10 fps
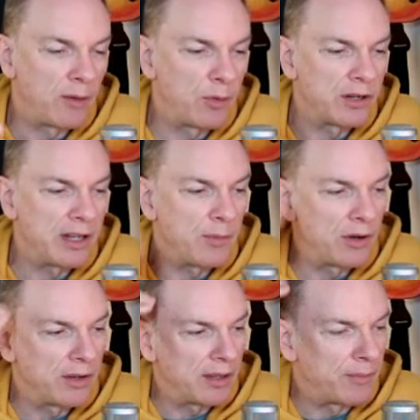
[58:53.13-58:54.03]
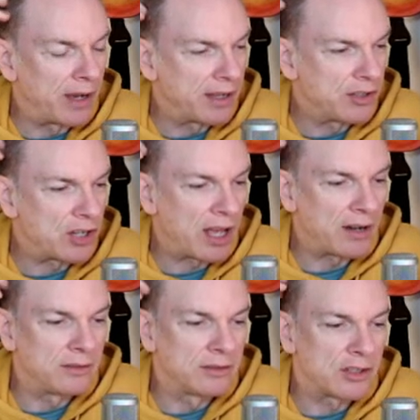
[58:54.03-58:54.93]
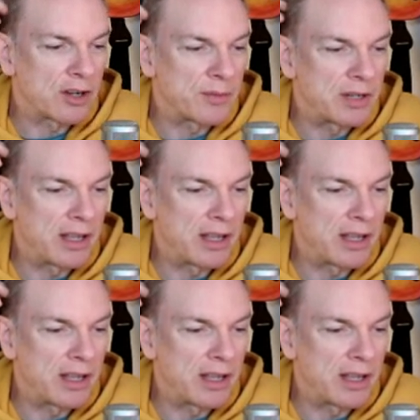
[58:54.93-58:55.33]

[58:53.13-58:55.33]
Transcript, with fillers: I'll put an email in my channel description.